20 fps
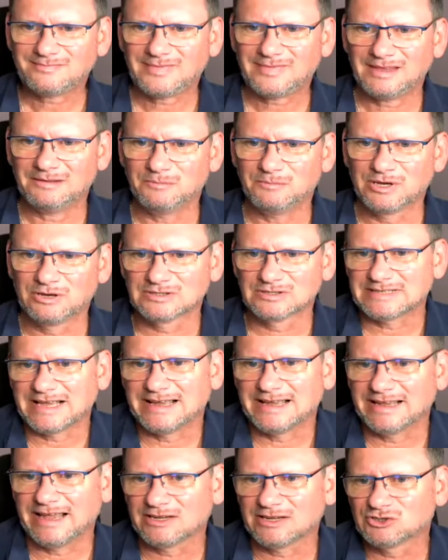Because
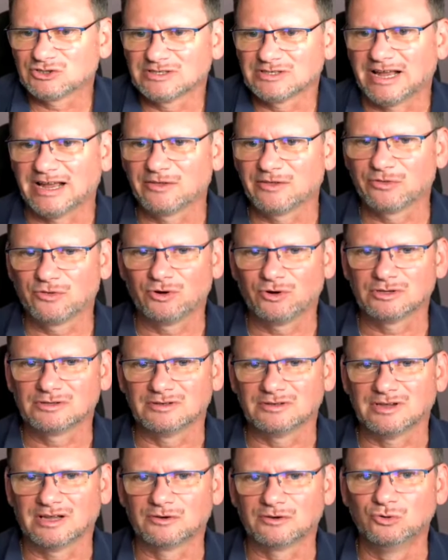I thought
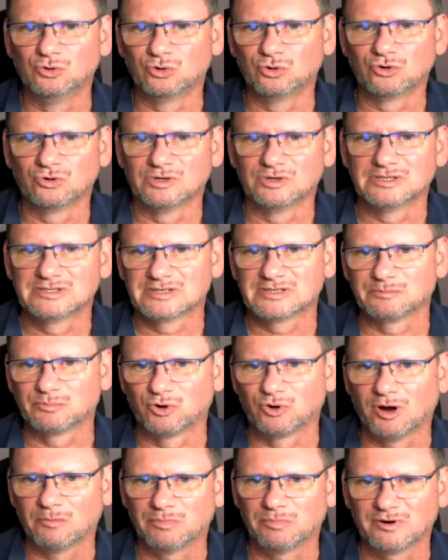a guru is a
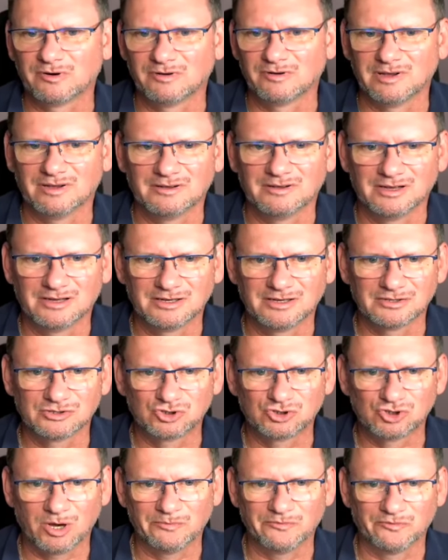proper
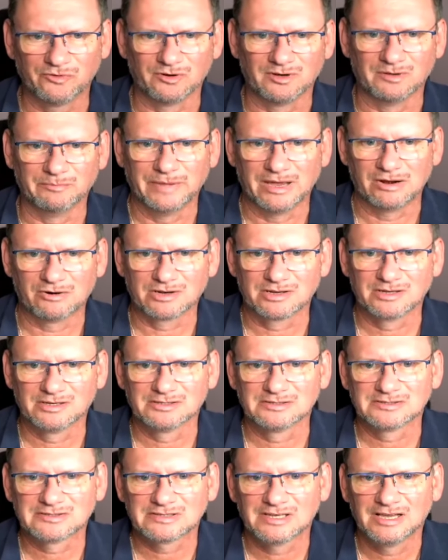job for
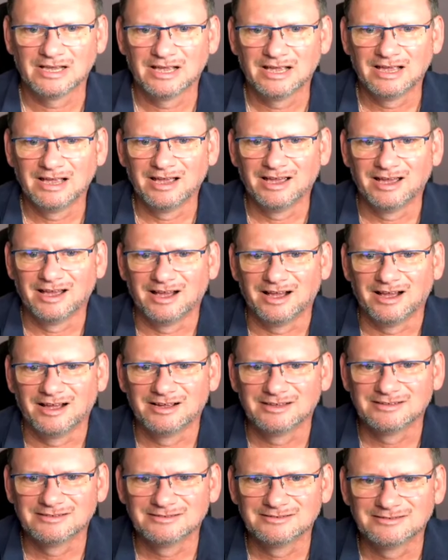Americans.
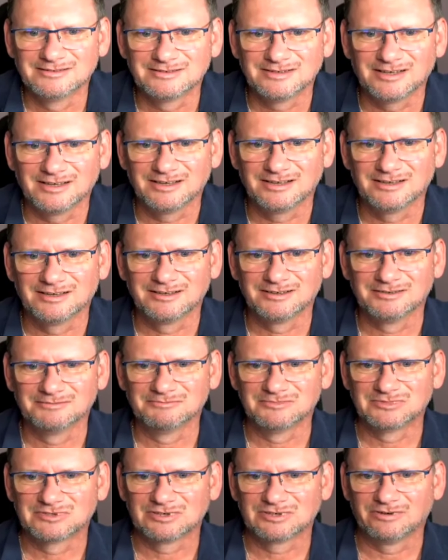And
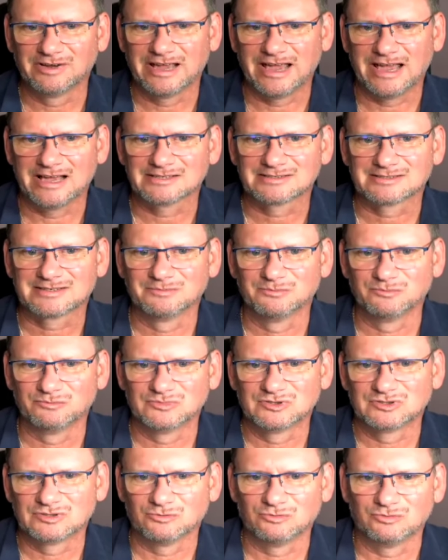so I asked him,
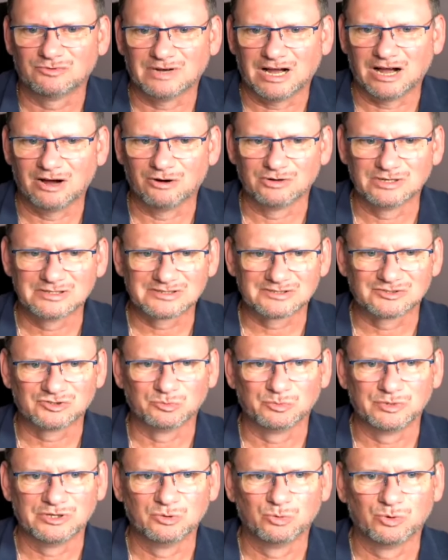"So how is it to
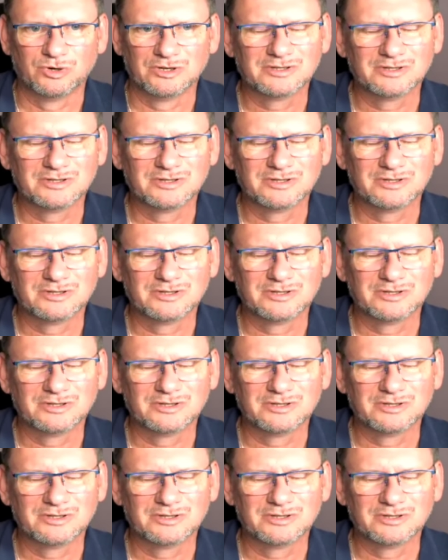be one?"